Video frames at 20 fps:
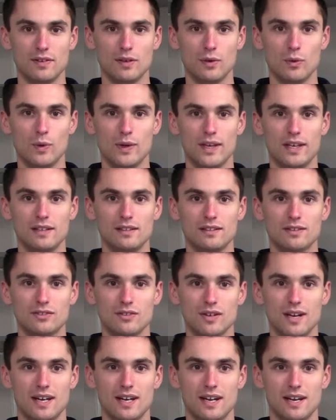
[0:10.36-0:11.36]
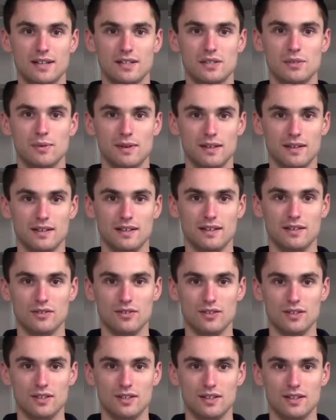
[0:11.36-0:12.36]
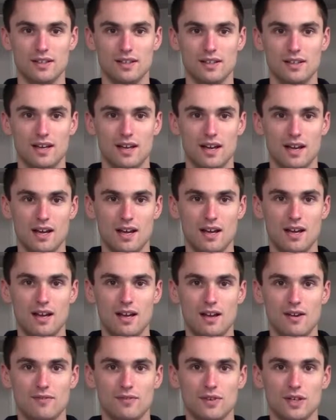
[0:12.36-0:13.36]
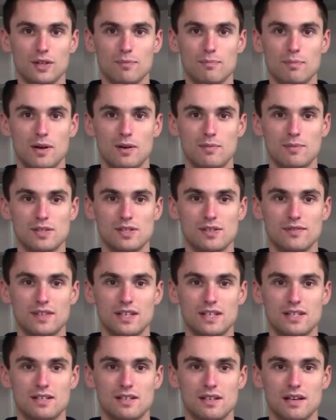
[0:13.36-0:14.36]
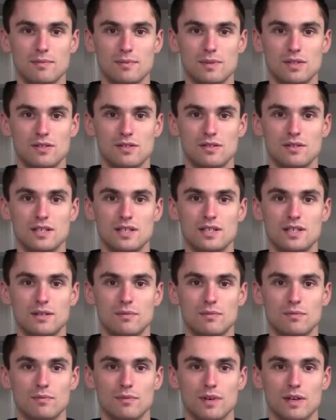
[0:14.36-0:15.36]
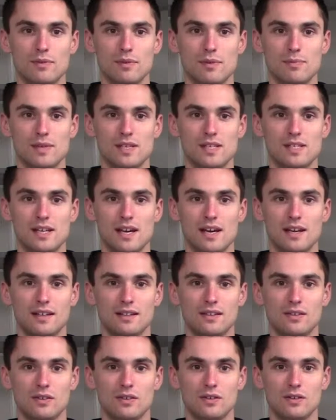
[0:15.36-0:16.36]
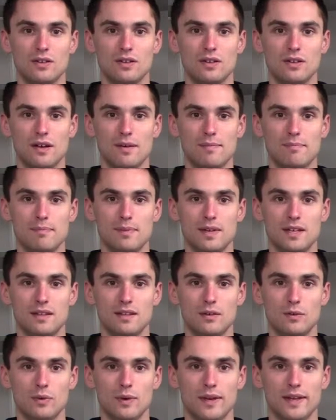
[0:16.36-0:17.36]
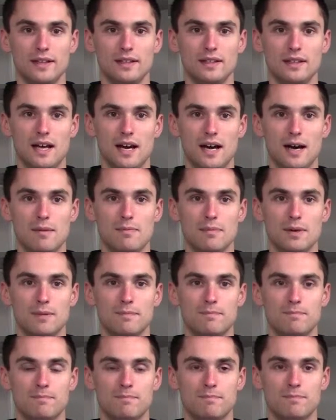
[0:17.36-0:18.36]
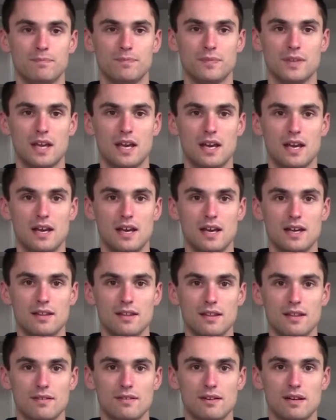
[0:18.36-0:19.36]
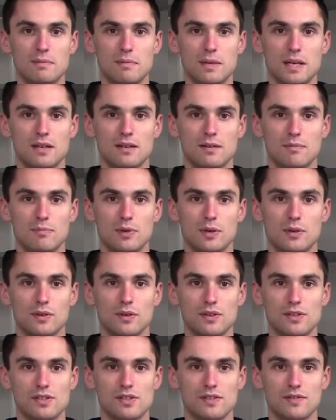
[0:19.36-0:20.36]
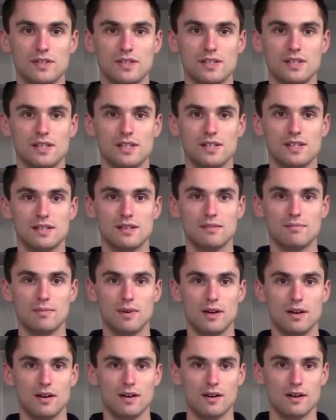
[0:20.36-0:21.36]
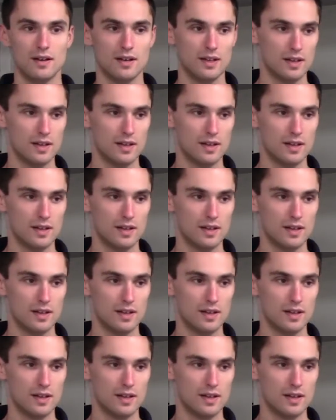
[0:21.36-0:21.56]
a Wheel Drydeck 20 unit. For the purpose of this demonstration we will be setting the unit up in the Wheel Lab. The three main components of the system are